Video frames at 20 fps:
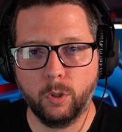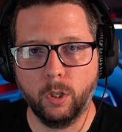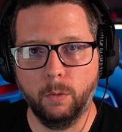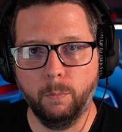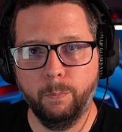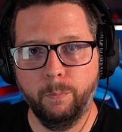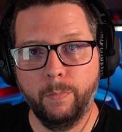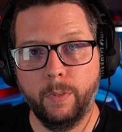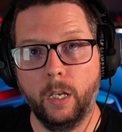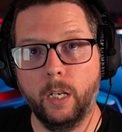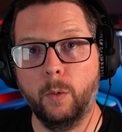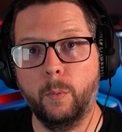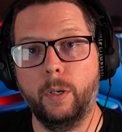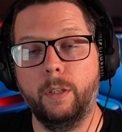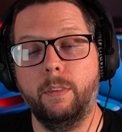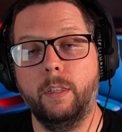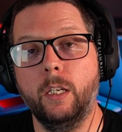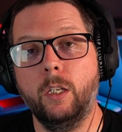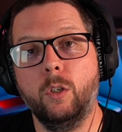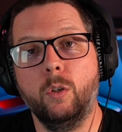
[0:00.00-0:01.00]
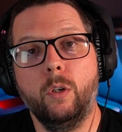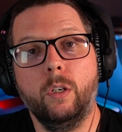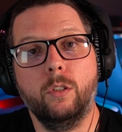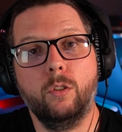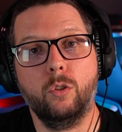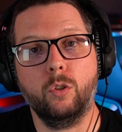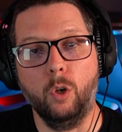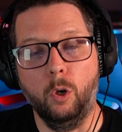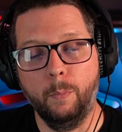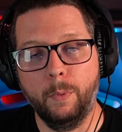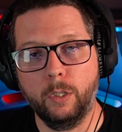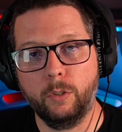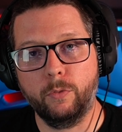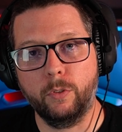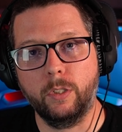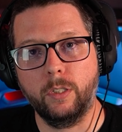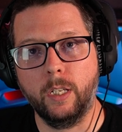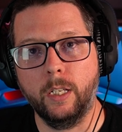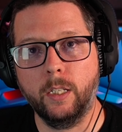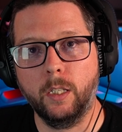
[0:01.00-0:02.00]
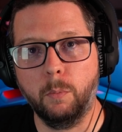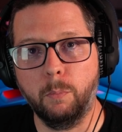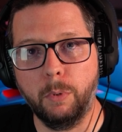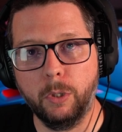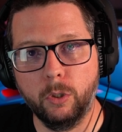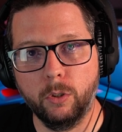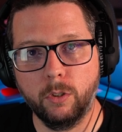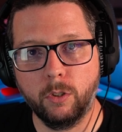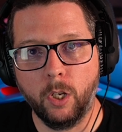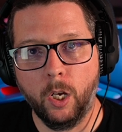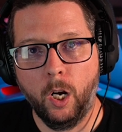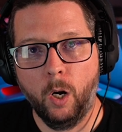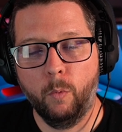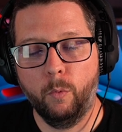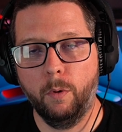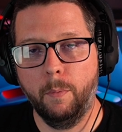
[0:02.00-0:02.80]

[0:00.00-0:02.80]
So anyway, thank you guys so much for sending builds.